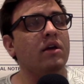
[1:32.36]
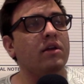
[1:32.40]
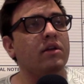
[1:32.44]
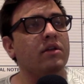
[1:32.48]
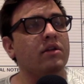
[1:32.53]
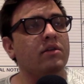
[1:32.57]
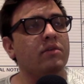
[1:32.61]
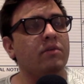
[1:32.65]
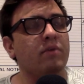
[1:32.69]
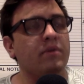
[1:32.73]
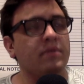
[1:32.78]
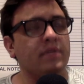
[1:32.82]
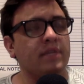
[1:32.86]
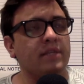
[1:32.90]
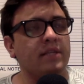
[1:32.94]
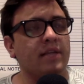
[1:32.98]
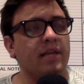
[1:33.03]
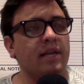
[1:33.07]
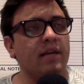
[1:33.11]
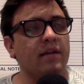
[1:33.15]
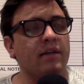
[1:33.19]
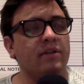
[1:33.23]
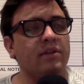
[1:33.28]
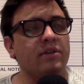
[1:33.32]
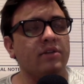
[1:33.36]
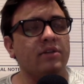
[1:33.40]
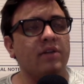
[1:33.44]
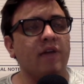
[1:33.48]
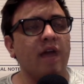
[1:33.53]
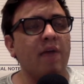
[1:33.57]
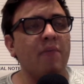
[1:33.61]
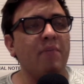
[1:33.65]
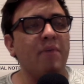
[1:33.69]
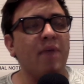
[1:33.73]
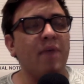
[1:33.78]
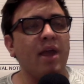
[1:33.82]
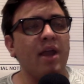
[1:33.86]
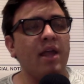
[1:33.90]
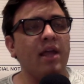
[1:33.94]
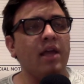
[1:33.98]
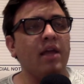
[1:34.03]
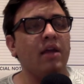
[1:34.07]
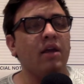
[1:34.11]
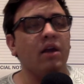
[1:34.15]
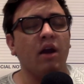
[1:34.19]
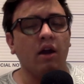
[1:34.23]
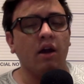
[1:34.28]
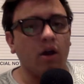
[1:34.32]
what was I saying? So Tom
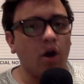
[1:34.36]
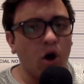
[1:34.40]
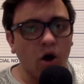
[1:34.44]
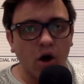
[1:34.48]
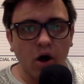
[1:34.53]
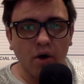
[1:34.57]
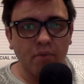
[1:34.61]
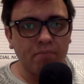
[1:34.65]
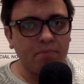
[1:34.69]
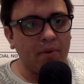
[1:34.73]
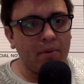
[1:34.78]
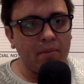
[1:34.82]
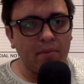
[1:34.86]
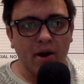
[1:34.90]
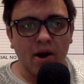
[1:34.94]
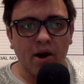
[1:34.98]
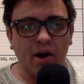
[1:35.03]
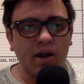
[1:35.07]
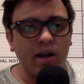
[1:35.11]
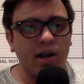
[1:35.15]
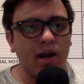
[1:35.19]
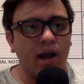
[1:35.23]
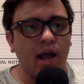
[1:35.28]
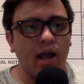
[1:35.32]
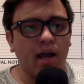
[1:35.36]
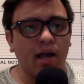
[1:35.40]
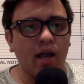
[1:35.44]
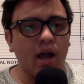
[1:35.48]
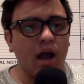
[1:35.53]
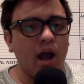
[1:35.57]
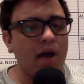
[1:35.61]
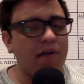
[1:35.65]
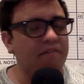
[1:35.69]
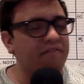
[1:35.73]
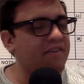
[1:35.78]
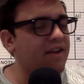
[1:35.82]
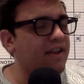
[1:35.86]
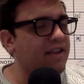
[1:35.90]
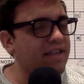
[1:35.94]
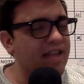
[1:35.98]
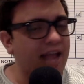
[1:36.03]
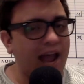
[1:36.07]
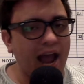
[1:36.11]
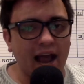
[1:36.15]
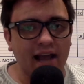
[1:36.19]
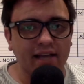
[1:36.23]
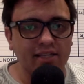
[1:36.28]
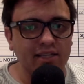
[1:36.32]
Petty, American icon,
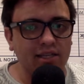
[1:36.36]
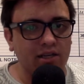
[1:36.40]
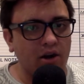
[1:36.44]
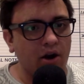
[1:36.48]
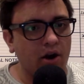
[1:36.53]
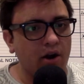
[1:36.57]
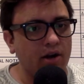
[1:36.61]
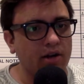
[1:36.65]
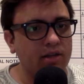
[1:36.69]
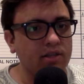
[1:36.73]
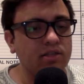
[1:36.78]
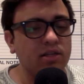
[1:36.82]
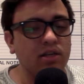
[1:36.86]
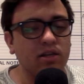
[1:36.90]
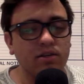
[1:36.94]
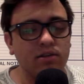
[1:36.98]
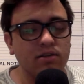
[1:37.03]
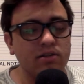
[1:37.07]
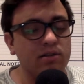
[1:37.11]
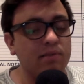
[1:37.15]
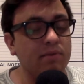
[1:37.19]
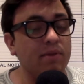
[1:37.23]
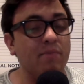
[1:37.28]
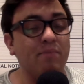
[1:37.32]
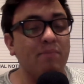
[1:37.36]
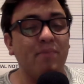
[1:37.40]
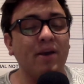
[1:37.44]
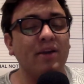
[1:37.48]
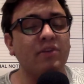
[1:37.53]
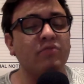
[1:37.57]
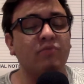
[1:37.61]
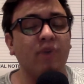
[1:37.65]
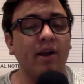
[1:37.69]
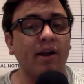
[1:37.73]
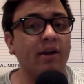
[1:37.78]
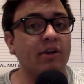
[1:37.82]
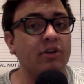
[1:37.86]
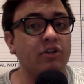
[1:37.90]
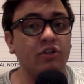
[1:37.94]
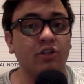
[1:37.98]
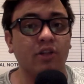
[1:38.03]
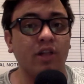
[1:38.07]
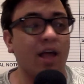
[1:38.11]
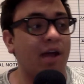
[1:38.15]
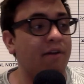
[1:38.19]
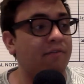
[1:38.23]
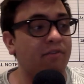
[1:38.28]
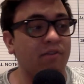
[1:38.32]
fantastic artist, some of the best records you'll
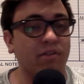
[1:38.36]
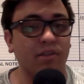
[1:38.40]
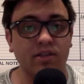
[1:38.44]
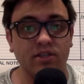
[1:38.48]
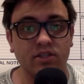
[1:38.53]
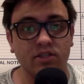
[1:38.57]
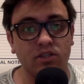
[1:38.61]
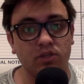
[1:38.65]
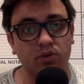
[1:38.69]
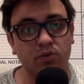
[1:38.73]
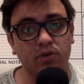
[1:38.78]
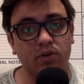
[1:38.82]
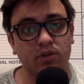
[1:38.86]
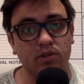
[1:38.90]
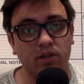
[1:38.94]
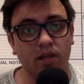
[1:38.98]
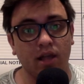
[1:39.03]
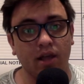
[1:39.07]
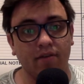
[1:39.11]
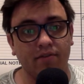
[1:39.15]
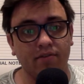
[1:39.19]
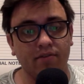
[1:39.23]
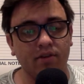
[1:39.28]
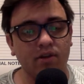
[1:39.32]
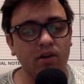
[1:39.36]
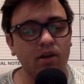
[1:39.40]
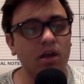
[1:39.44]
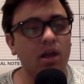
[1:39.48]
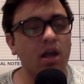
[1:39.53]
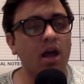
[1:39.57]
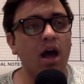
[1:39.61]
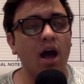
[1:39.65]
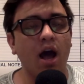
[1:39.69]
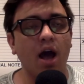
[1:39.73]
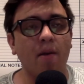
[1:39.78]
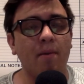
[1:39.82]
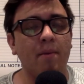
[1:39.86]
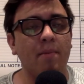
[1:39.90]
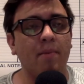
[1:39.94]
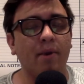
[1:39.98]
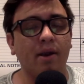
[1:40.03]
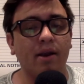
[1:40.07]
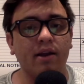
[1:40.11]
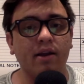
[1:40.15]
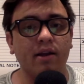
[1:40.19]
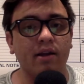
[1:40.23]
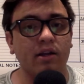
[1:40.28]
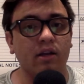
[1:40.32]
ever listen to in his life. Um,
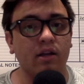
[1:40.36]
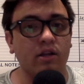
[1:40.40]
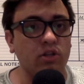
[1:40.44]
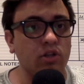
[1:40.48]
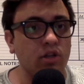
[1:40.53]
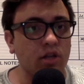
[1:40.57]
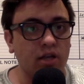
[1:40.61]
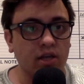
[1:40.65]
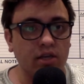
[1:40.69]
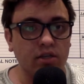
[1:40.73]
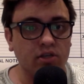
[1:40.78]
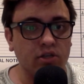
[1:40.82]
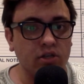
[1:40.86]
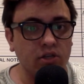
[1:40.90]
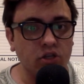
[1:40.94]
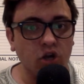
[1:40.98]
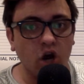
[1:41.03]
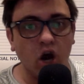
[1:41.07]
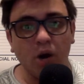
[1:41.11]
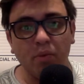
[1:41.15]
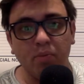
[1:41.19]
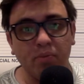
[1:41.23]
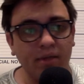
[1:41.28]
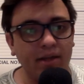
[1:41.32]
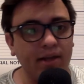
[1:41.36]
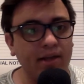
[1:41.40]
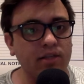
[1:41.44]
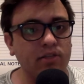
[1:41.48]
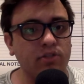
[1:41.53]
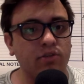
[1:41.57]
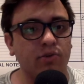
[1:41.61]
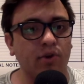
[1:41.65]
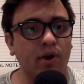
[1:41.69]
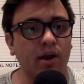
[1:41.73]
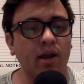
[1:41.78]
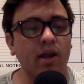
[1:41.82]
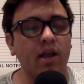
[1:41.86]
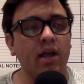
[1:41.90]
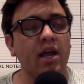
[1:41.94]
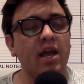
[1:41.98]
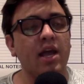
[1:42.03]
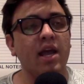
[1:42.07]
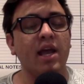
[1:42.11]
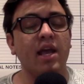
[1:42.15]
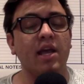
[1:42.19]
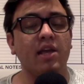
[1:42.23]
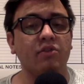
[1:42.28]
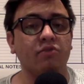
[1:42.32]
his guitar playing is great.
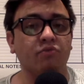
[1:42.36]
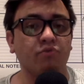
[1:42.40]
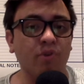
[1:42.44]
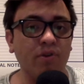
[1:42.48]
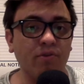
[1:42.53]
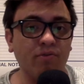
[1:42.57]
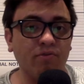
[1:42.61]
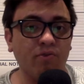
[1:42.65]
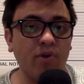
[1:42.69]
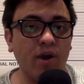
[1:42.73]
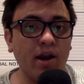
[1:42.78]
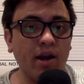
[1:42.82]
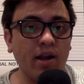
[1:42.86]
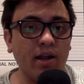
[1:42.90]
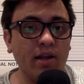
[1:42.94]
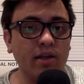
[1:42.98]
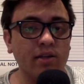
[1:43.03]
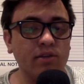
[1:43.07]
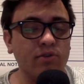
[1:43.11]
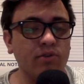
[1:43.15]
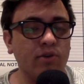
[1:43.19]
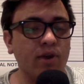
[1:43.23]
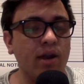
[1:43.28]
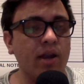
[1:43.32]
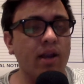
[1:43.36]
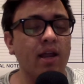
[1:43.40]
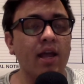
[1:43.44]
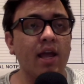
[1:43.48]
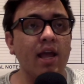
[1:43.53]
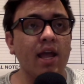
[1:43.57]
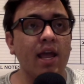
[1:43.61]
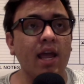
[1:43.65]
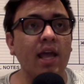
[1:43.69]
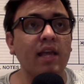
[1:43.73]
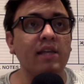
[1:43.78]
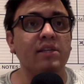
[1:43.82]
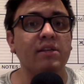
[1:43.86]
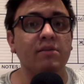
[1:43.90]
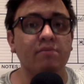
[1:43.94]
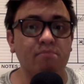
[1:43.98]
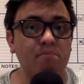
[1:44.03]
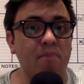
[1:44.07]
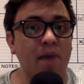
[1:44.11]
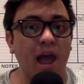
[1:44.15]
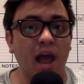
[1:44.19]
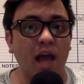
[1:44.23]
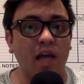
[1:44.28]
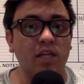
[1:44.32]
His riff writing is great. He's a
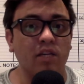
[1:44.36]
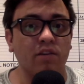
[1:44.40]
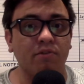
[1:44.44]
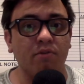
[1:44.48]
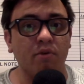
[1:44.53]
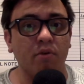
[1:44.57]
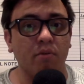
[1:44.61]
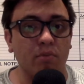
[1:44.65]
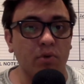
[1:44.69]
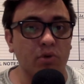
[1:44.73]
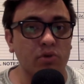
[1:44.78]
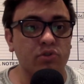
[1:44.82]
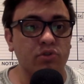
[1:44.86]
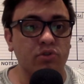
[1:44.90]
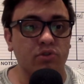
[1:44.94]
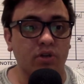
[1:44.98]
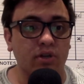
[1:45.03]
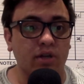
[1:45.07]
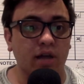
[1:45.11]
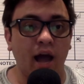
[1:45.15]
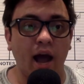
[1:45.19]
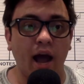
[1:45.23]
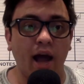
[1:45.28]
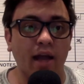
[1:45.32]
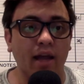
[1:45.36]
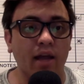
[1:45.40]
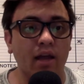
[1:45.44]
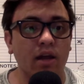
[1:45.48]
masterful musical guy.